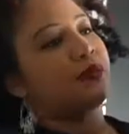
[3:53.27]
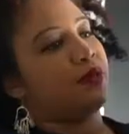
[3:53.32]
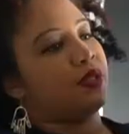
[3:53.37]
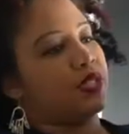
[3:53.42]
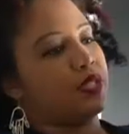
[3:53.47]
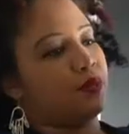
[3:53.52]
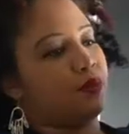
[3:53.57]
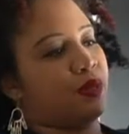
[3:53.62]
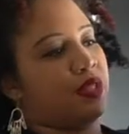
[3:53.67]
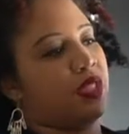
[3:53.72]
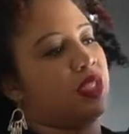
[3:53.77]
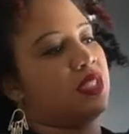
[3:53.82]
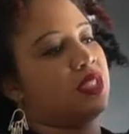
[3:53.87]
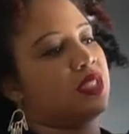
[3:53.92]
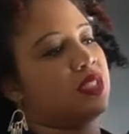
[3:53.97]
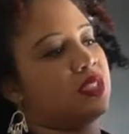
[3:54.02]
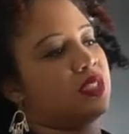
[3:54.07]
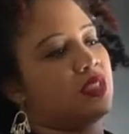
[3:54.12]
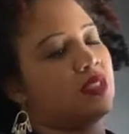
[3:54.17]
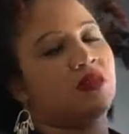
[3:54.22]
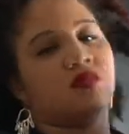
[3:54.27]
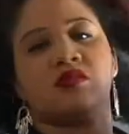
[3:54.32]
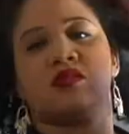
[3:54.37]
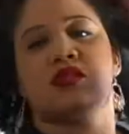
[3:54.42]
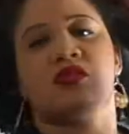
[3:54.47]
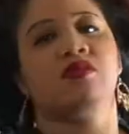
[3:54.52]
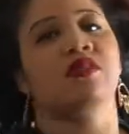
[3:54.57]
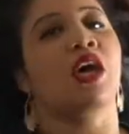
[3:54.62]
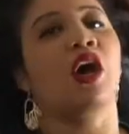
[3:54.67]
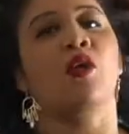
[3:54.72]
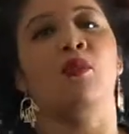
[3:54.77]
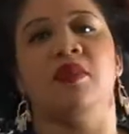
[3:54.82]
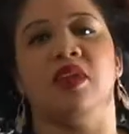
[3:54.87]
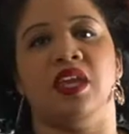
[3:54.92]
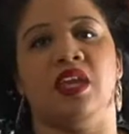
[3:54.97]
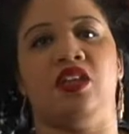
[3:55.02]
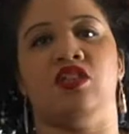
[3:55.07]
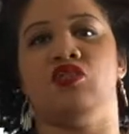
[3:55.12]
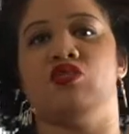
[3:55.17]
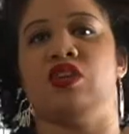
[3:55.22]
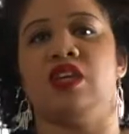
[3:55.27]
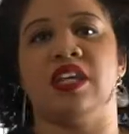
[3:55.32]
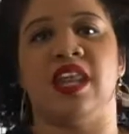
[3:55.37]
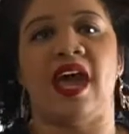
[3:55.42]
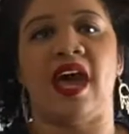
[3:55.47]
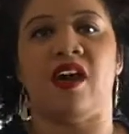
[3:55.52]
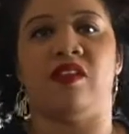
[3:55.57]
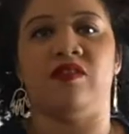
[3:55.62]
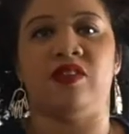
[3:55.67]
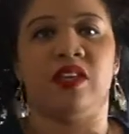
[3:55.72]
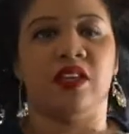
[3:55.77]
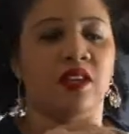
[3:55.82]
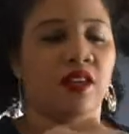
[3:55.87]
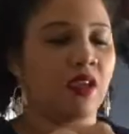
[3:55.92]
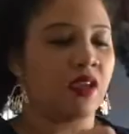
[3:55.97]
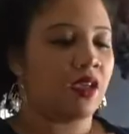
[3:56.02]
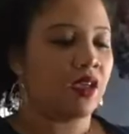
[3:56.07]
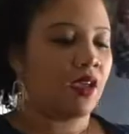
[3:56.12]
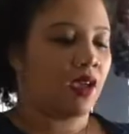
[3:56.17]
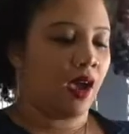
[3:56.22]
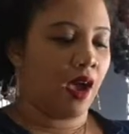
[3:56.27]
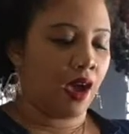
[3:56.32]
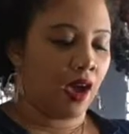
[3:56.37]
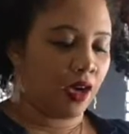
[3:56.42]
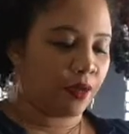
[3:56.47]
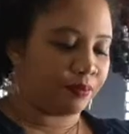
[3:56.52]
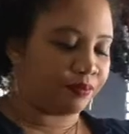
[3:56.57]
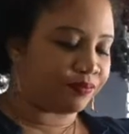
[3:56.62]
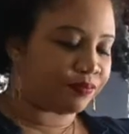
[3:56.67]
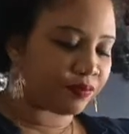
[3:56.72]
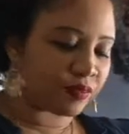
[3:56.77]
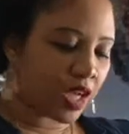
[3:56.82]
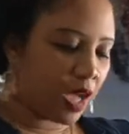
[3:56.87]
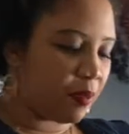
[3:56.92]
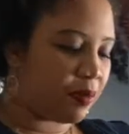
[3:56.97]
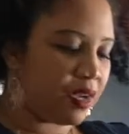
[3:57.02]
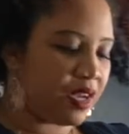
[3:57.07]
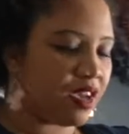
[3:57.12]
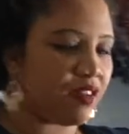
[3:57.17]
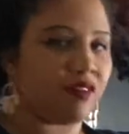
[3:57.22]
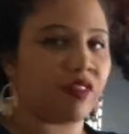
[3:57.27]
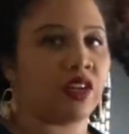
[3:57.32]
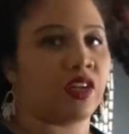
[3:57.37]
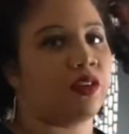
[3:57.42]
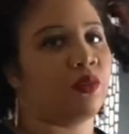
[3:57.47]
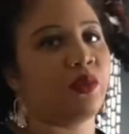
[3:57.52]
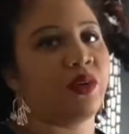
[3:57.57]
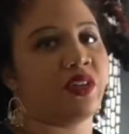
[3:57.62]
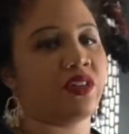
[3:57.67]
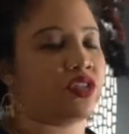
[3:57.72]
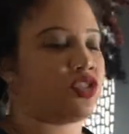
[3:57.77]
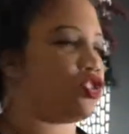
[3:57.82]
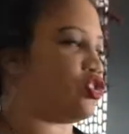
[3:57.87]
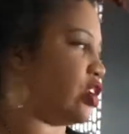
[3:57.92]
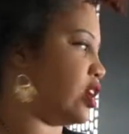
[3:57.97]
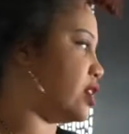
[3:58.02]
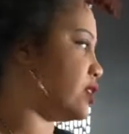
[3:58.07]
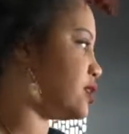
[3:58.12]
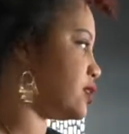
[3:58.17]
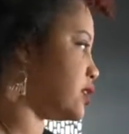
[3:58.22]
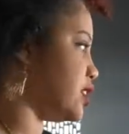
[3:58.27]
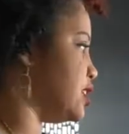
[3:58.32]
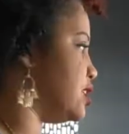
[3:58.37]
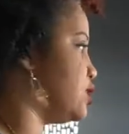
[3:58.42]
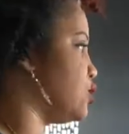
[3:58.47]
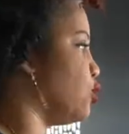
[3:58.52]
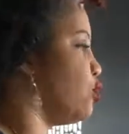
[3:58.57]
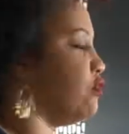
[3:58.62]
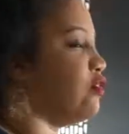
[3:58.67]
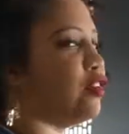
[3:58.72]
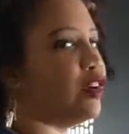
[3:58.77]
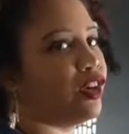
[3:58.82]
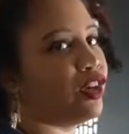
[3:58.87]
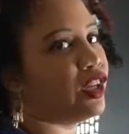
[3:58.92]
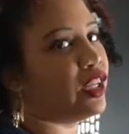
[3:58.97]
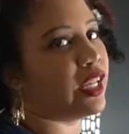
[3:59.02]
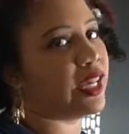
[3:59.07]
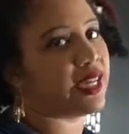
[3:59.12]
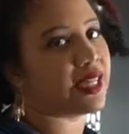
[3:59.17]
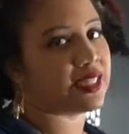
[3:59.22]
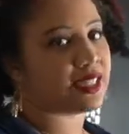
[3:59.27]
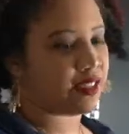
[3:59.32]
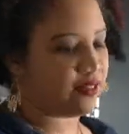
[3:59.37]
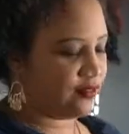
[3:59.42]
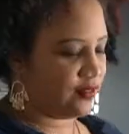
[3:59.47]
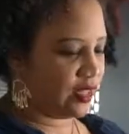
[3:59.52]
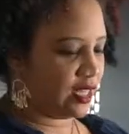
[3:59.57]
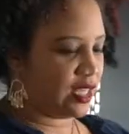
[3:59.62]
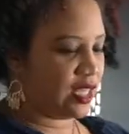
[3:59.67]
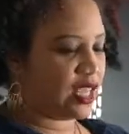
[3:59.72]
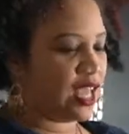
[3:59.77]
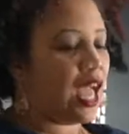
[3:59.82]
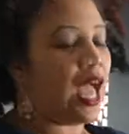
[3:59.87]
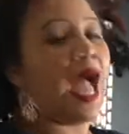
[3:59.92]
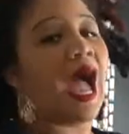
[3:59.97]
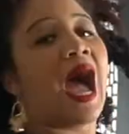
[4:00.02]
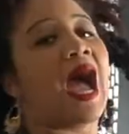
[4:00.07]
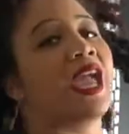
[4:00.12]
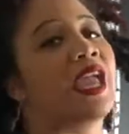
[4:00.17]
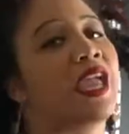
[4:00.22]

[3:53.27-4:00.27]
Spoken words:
please, please tell me and you can have it. I'm never gonna wear this dress. It's over. Like, Tiffany, I